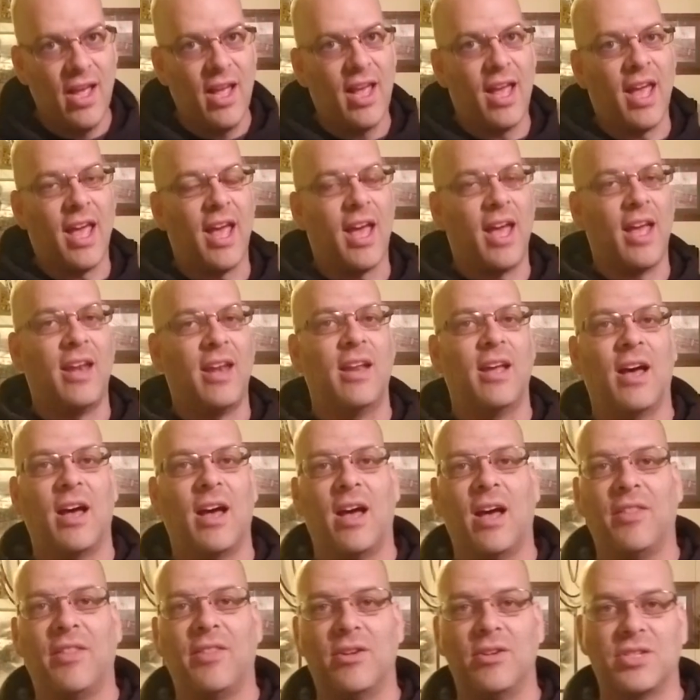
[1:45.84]
And
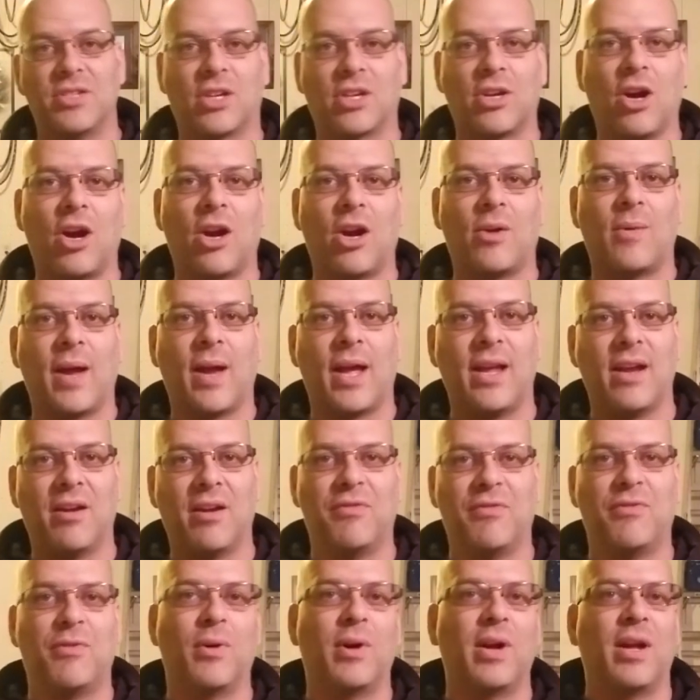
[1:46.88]
uh, there's a card right here
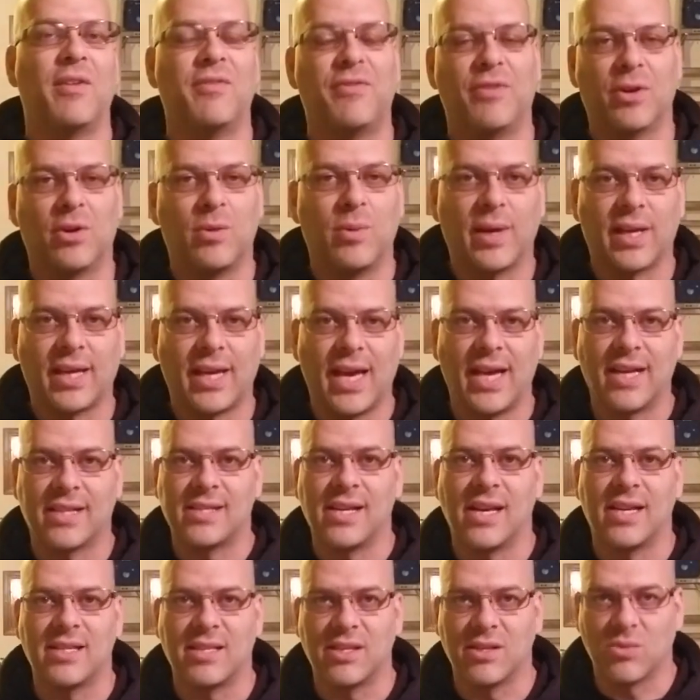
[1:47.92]
for you for quick
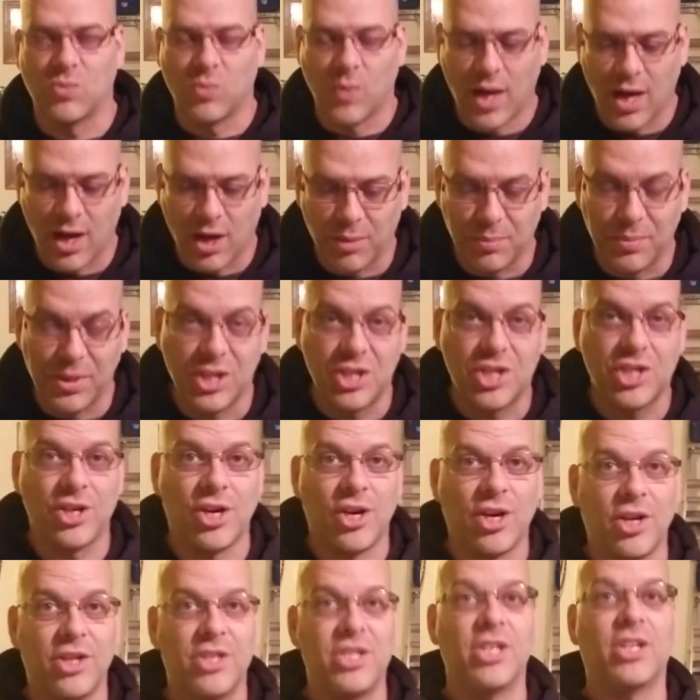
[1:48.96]
access as well. Be
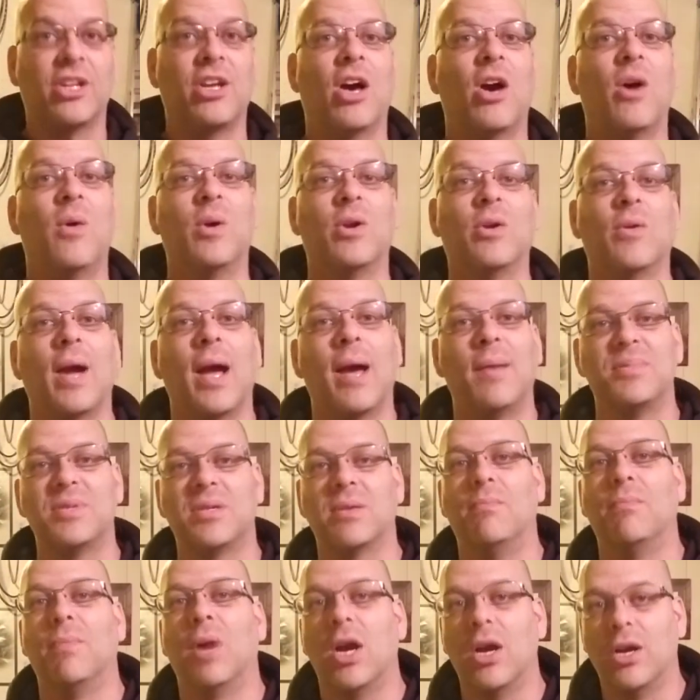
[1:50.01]
sure to go and grab
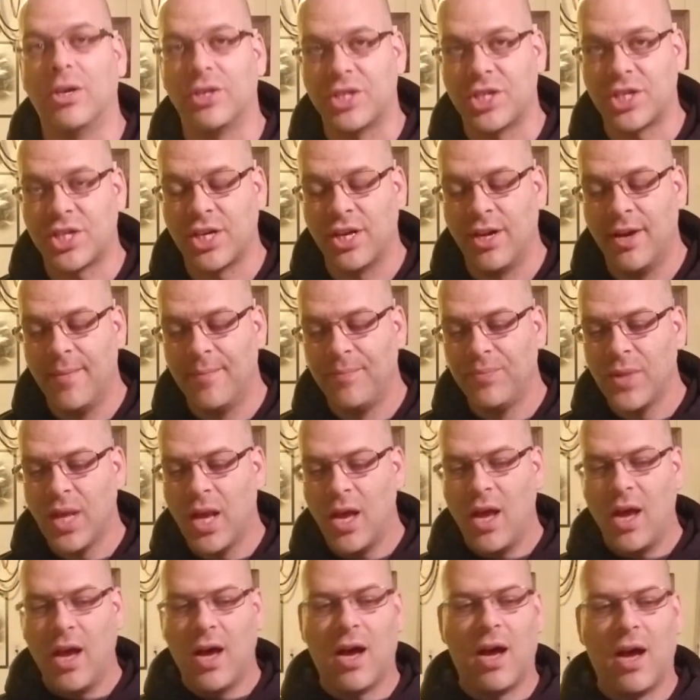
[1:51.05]
some merch.
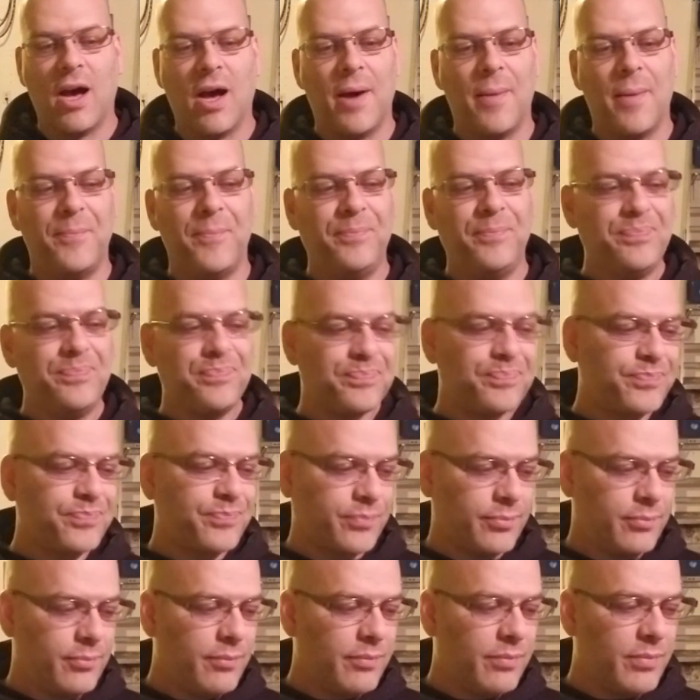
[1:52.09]
Um,
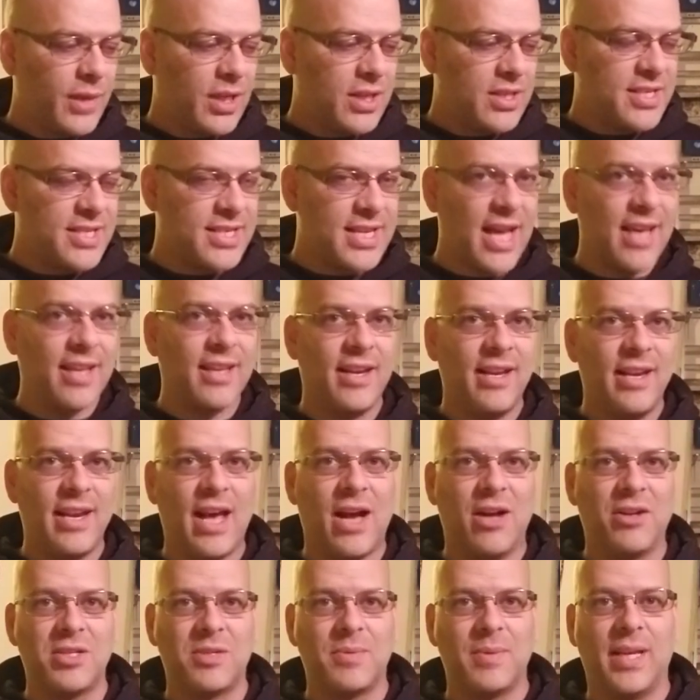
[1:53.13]
Second
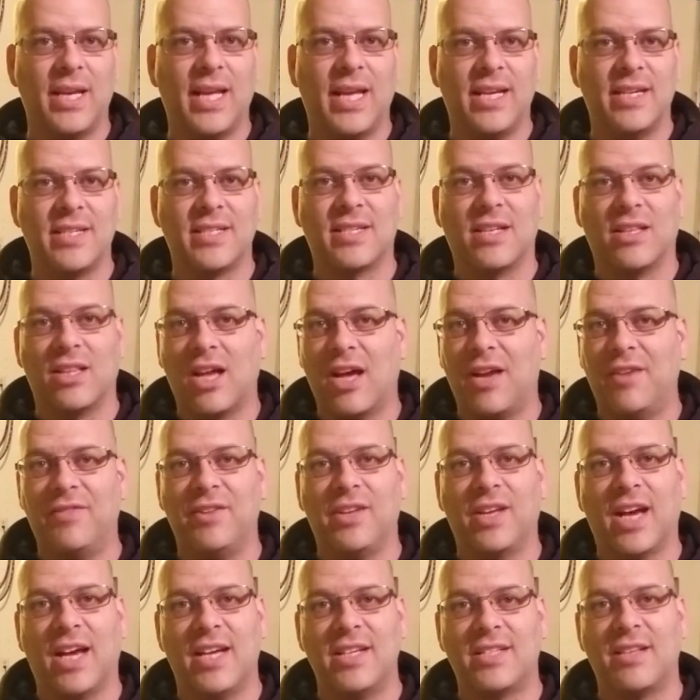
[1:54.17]
announcement is a lot of
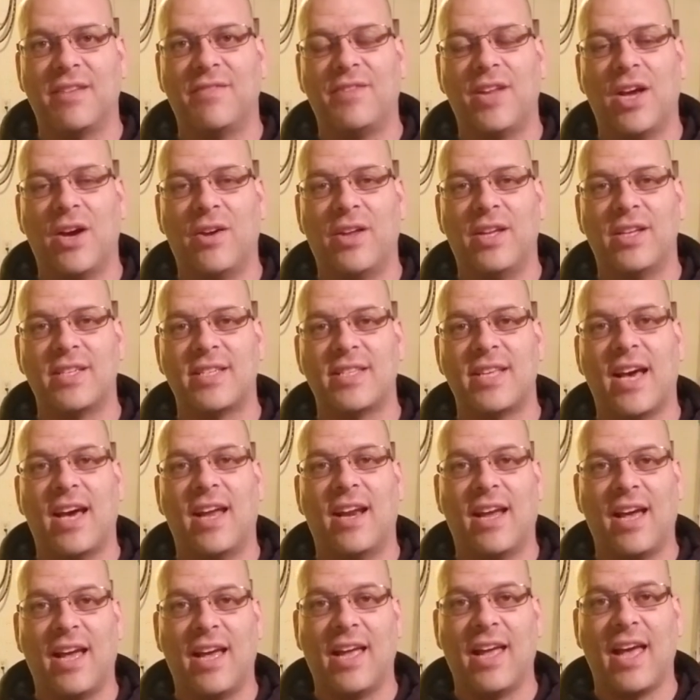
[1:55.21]
you guys have noticed
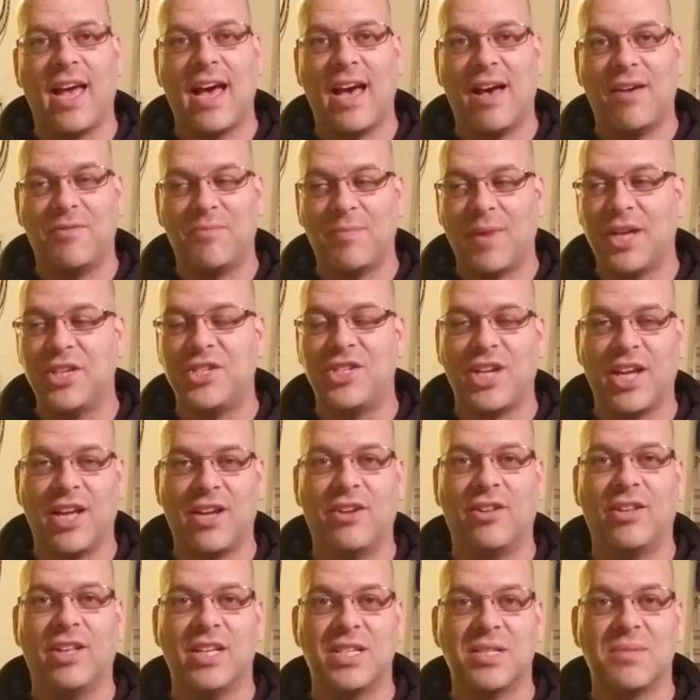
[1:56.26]
that I have my
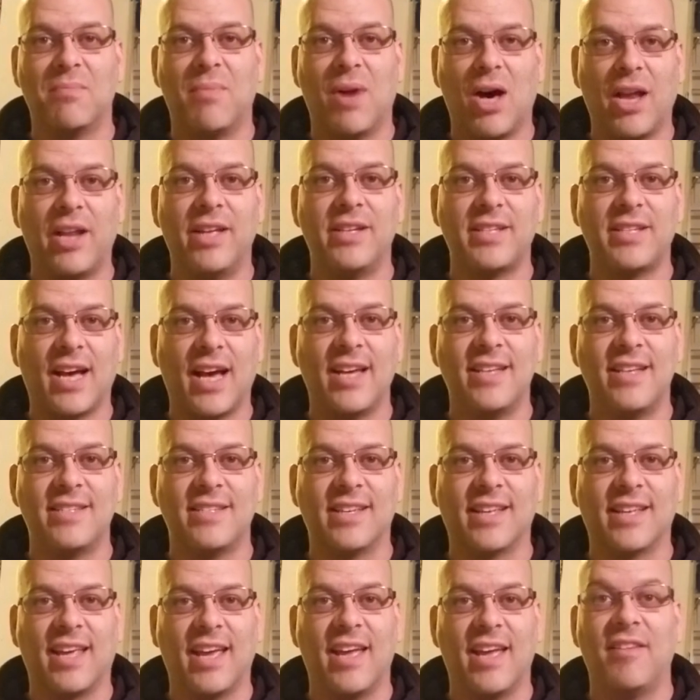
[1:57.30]
channel is monetized
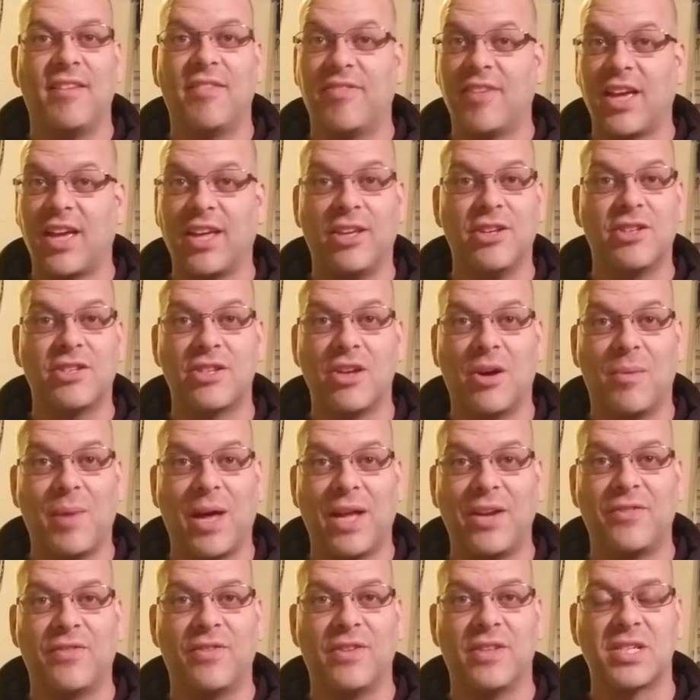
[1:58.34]
again. Thank you so
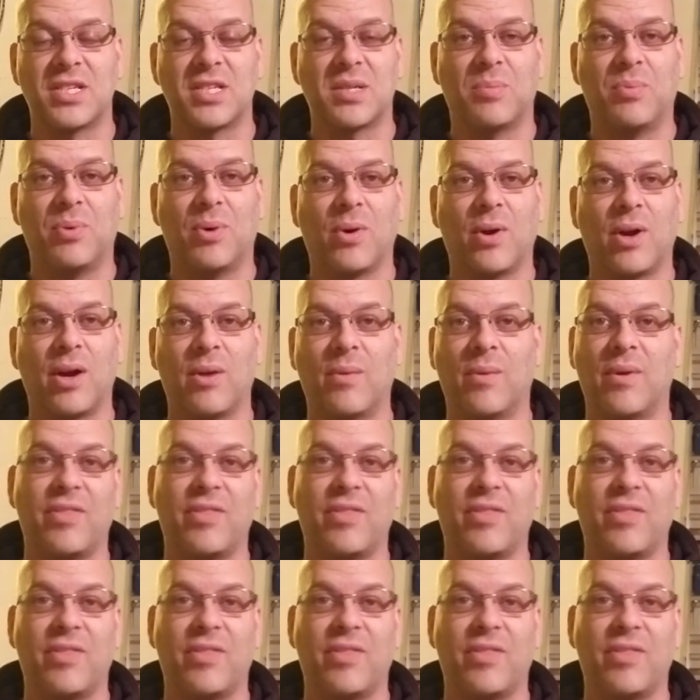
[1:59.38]
much for the support.